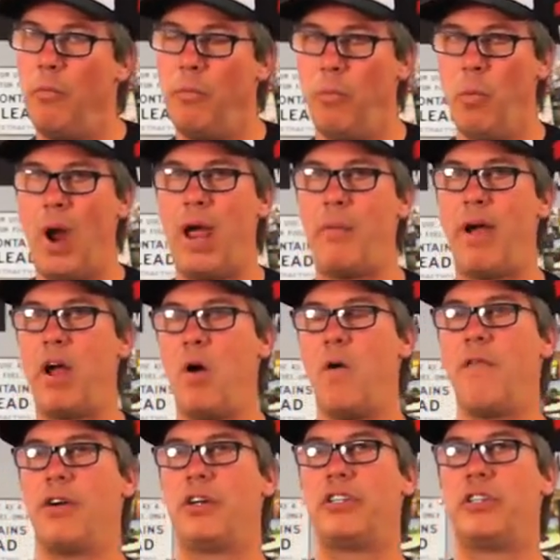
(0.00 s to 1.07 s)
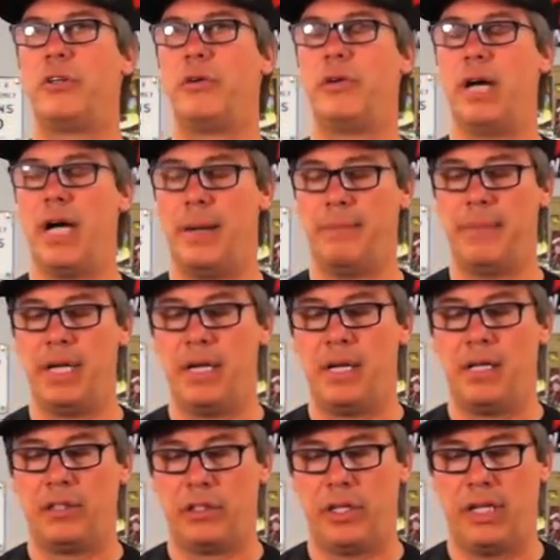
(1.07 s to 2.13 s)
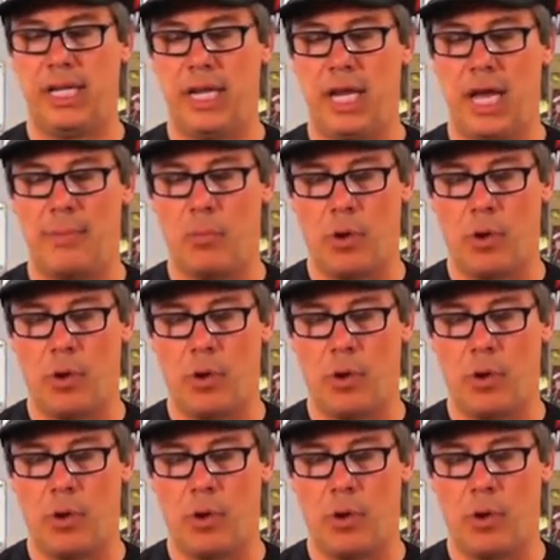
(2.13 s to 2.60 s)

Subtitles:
way over to the